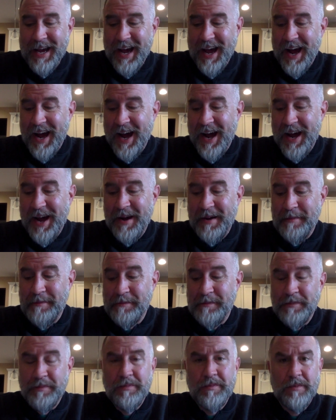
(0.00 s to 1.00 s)

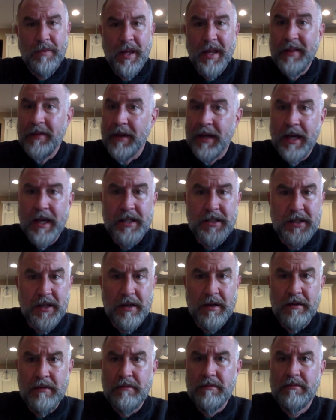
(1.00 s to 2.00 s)
In the
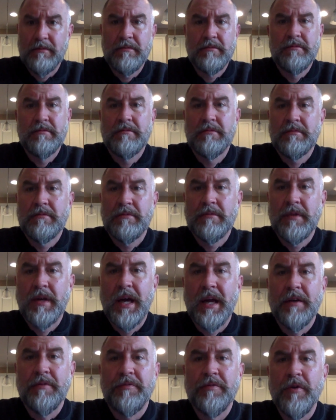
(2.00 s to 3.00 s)
kitchen,
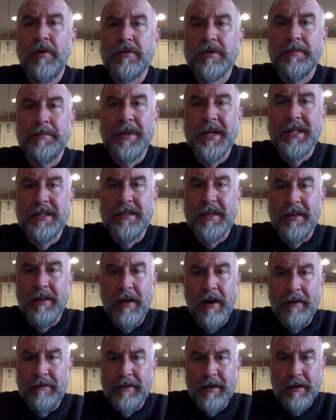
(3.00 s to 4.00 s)
got a frozen pizza in the
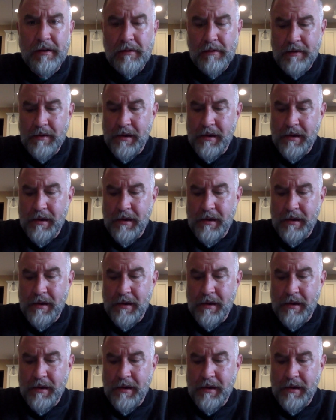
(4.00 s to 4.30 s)
oven.